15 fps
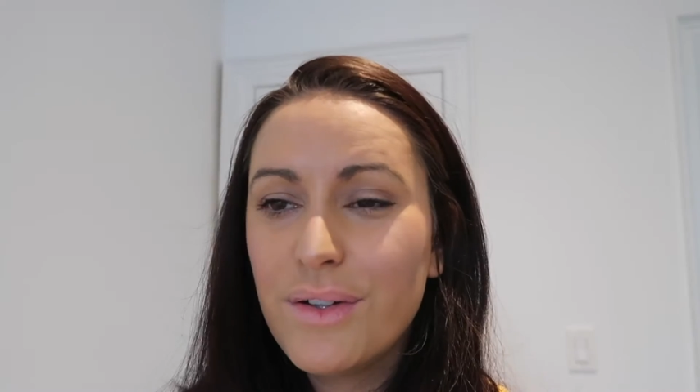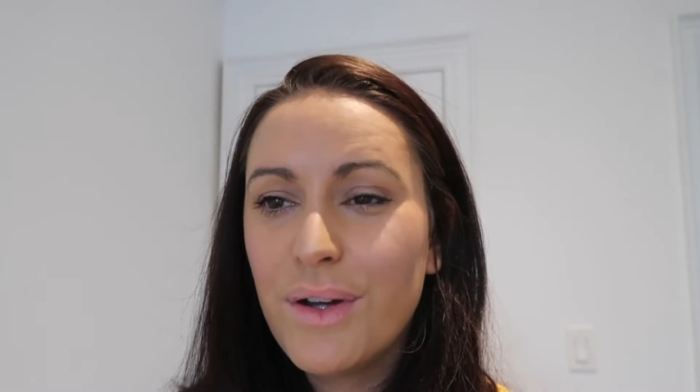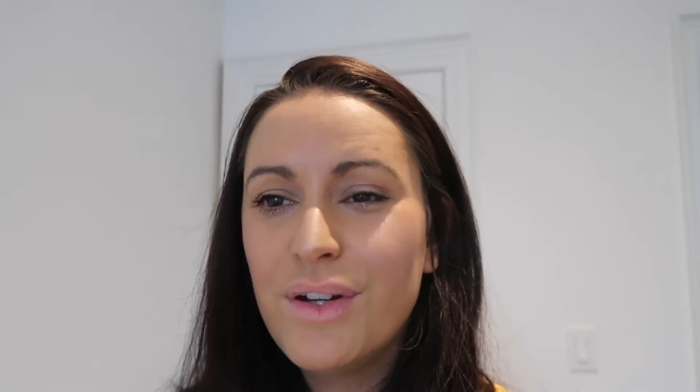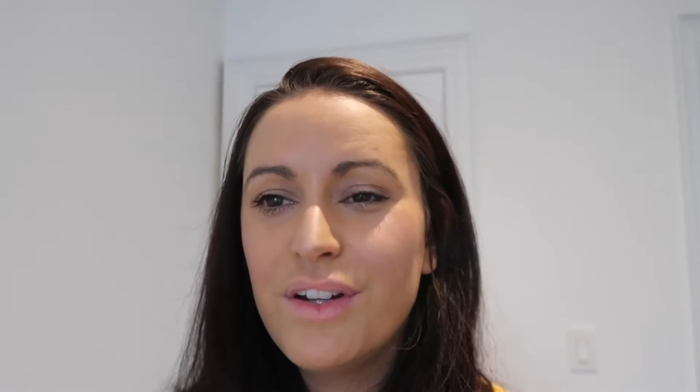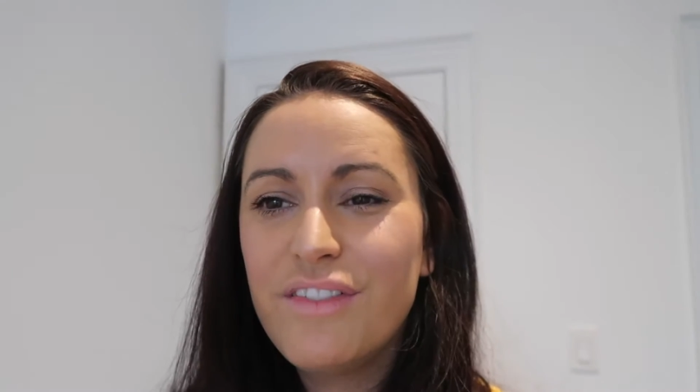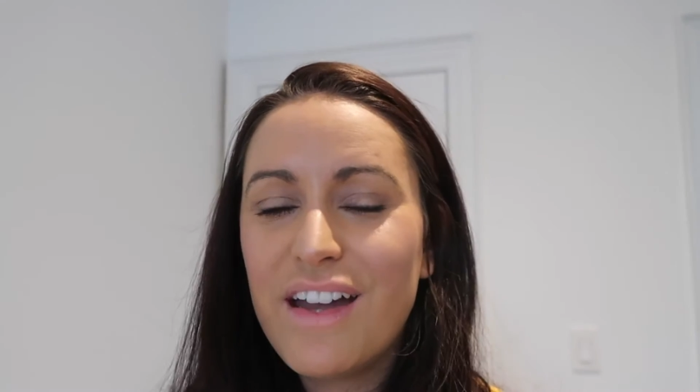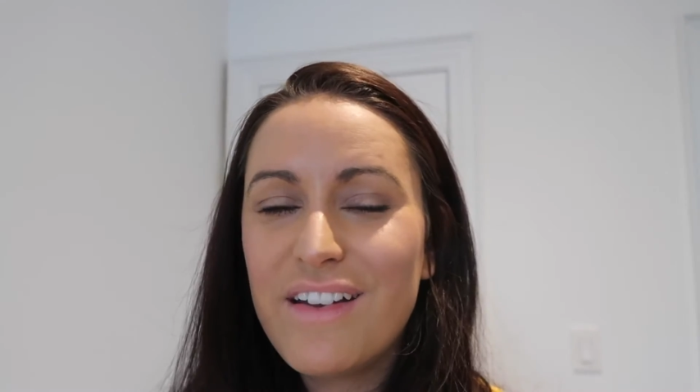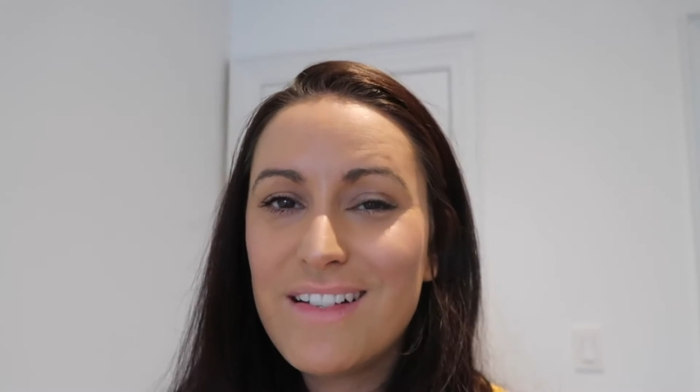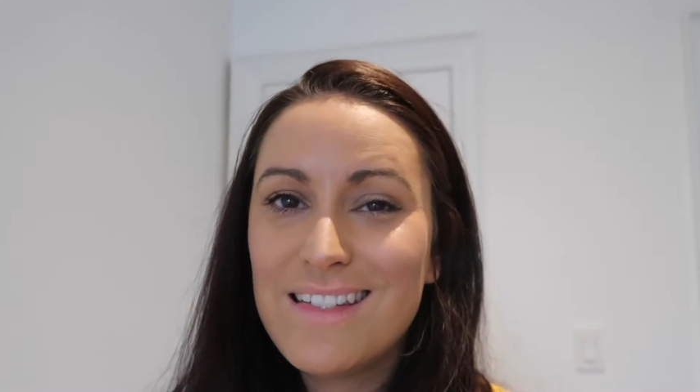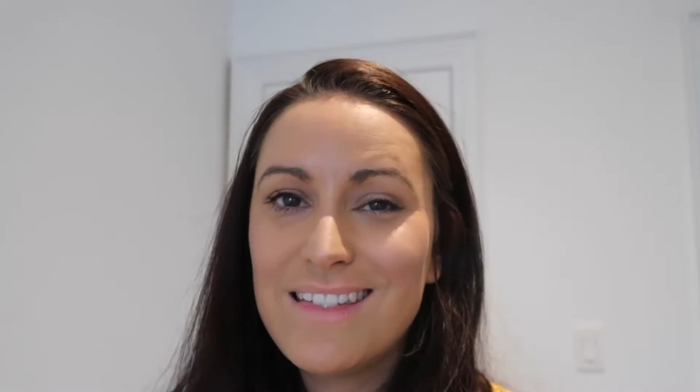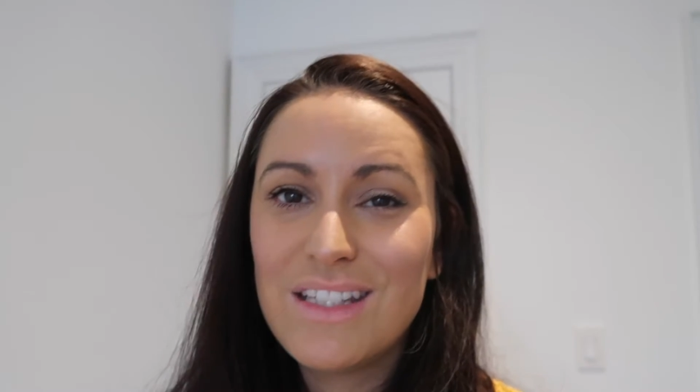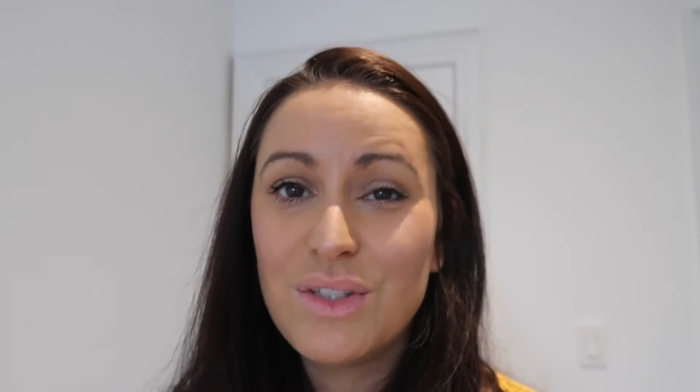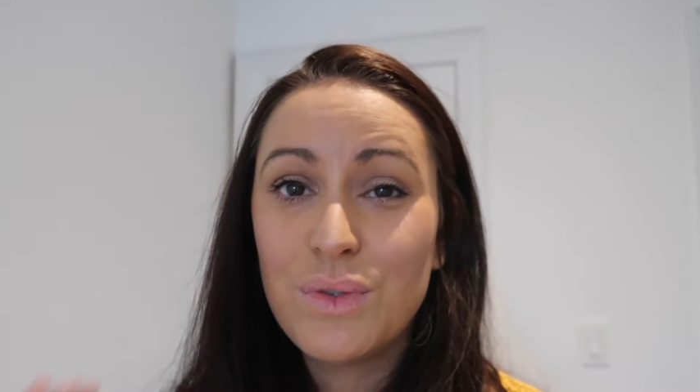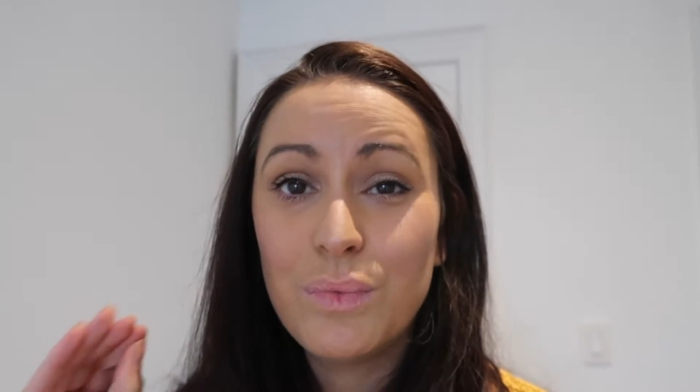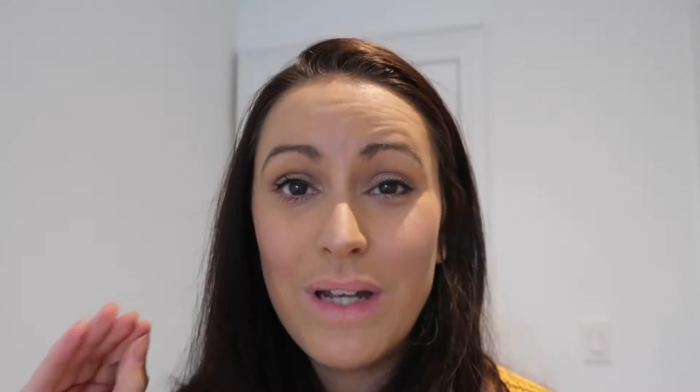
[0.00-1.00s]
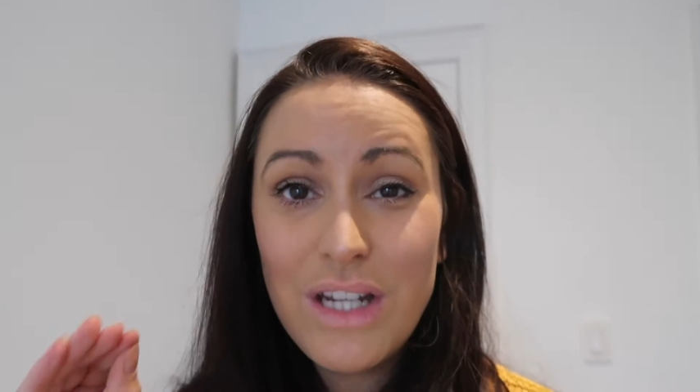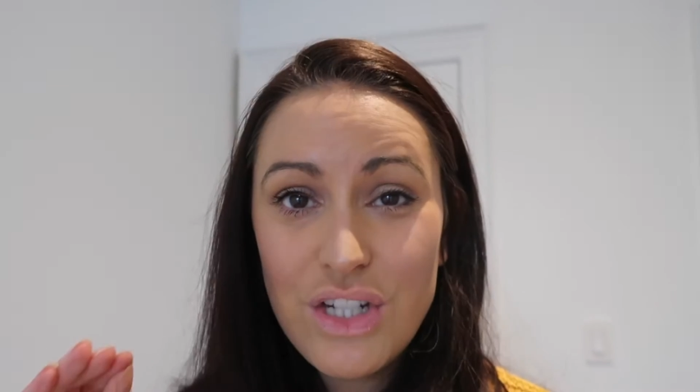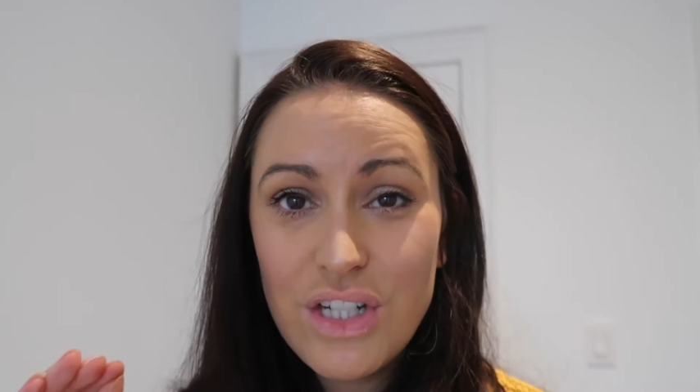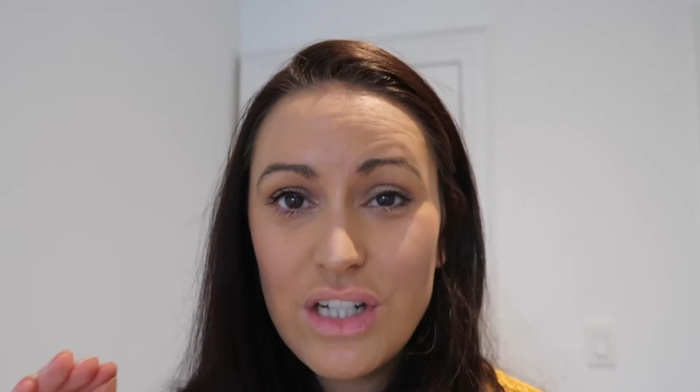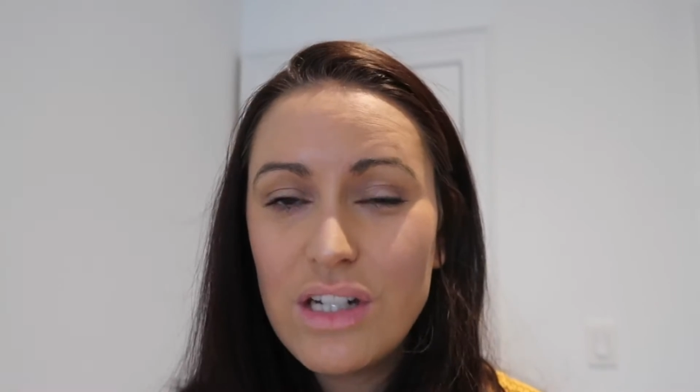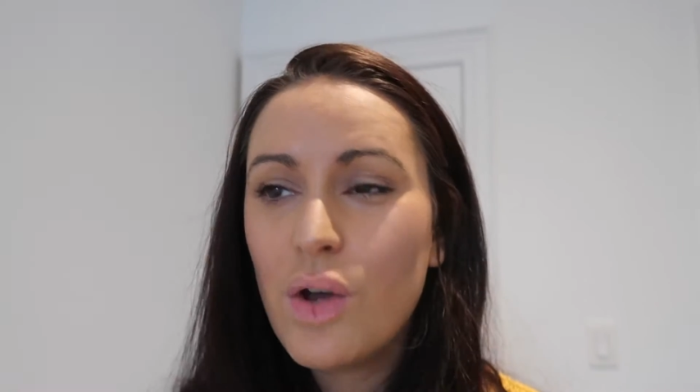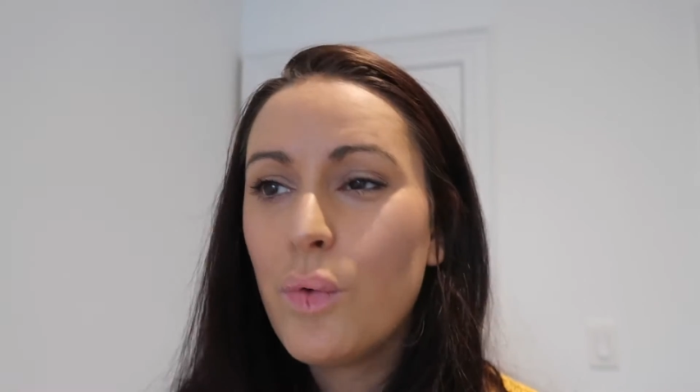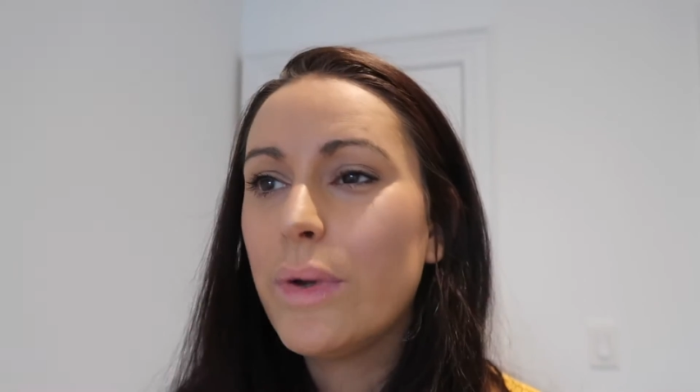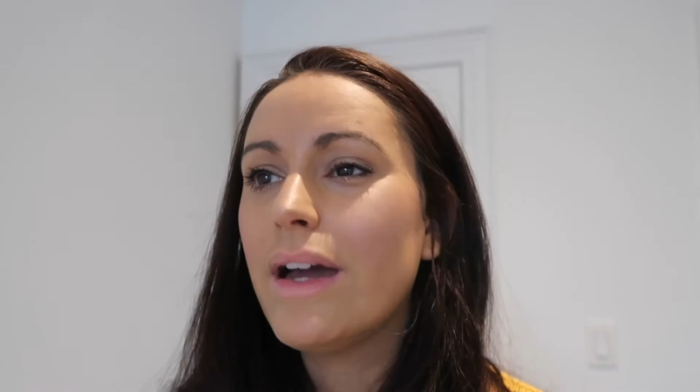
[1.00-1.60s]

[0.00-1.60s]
coronavirus situation,